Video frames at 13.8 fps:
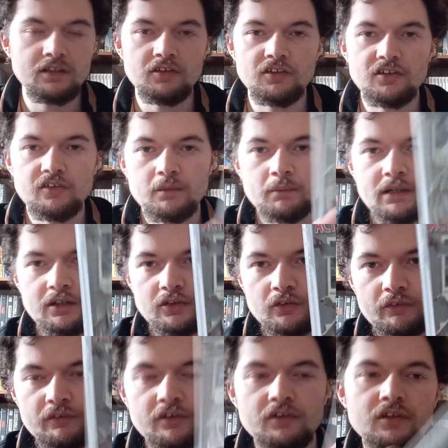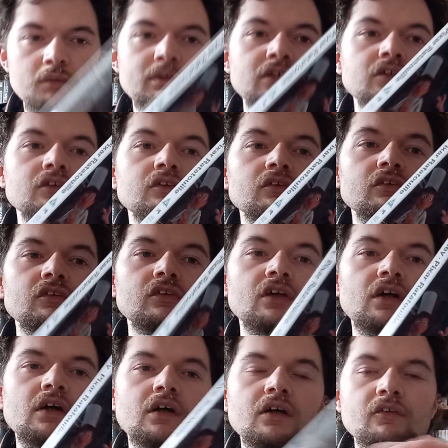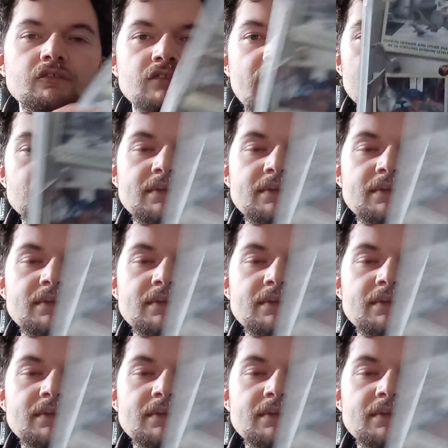As it says on the back, you've got 30 missions, 5